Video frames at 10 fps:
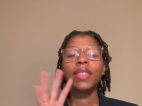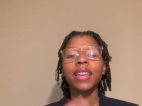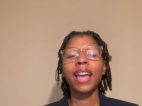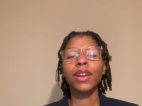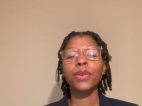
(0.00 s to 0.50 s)

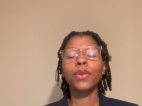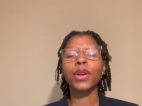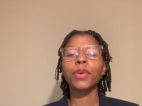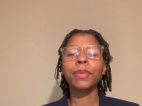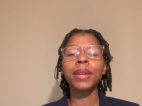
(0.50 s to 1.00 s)
category
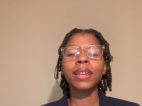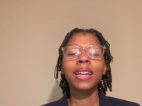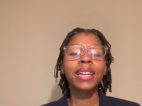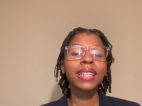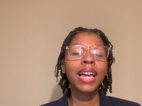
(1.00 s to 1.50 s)
will be
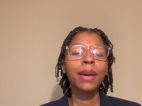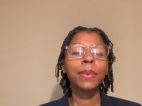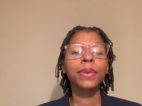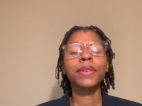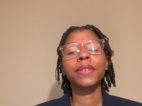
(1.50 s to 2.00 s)

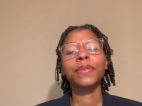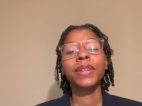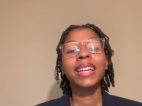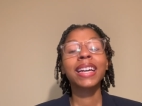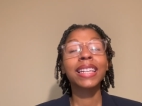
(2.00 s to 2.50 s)
collaborative
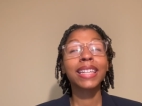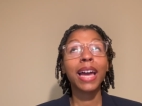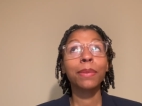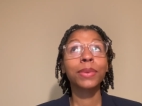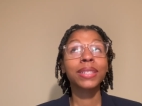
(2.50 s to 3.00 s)

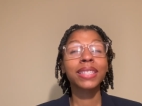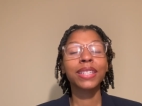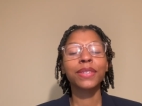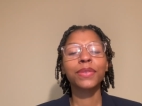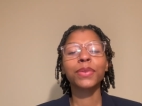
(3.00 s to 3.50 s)

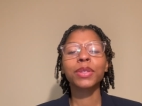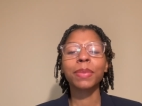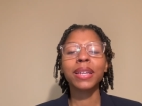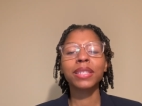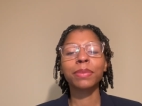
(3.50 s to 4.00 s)

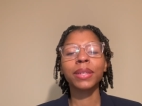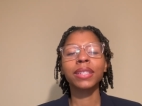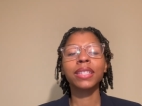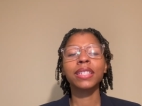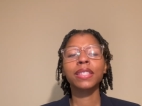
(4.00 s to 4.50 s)

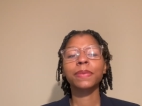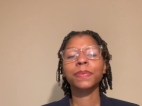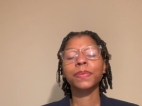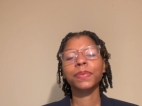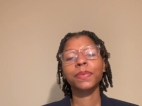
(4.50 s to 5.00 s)
responsibilities,
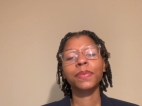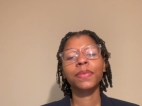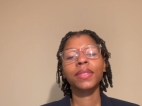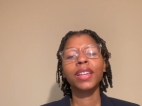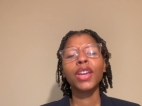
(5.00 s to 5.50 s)

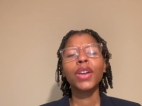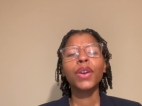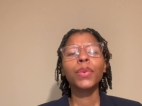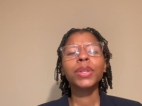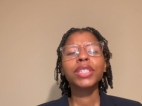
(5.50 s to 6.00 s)

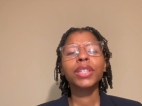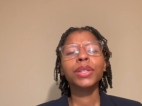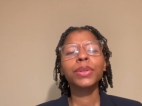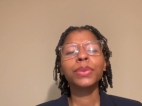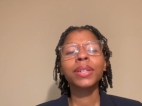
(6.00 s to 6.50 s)
which
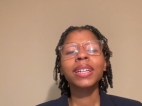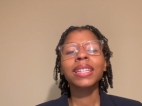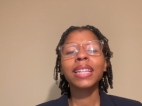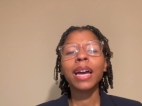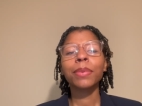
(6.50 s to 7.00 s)
include
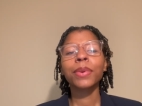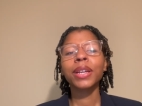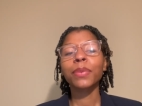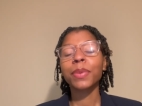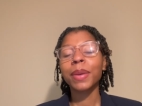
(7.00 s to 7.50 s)

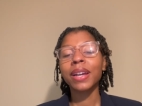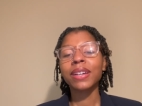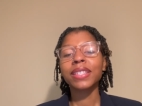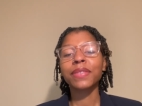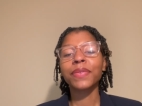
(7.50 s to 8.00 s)
collaborating with
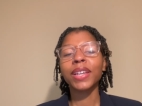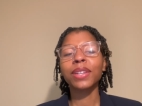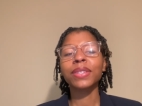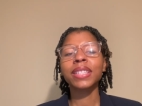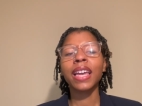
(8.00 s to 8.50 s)
parents and fellow
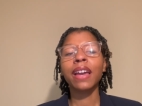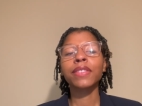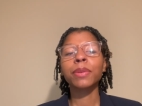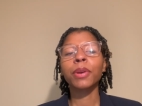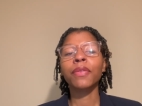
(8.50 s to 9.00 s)
staff
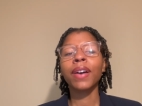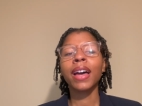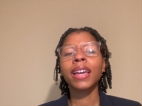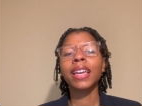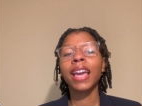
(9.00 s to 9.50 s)
to
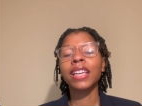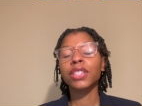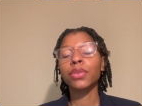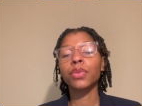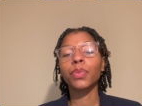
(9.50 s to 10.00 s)
provide a
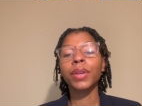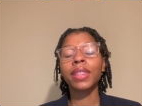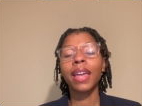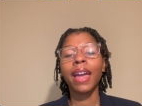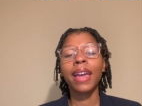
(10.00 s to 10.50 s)
student with
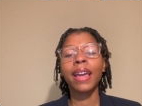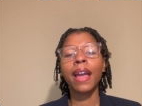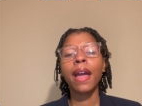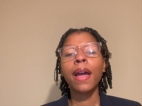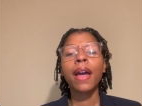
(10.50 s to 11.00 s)
a
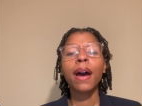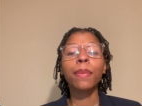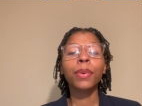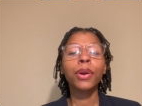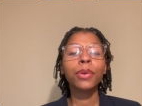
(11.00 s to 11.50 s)

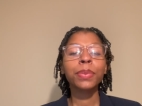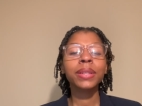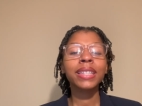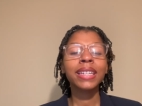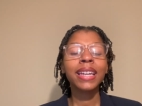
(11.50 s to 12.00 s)

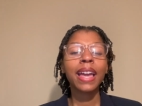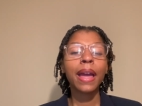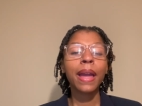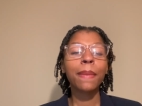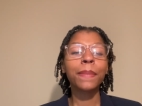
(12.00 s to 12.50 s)
appropriately
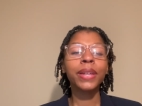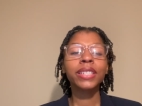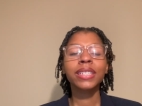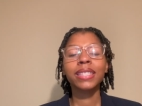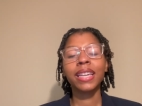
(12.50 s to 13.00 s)

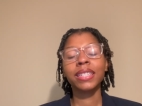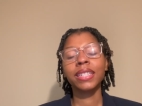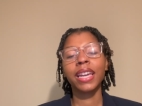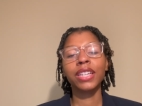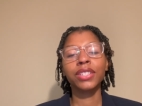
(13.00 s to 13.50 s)
ambitious
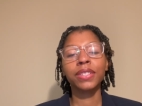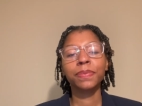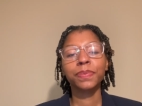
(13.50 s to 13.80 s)
education,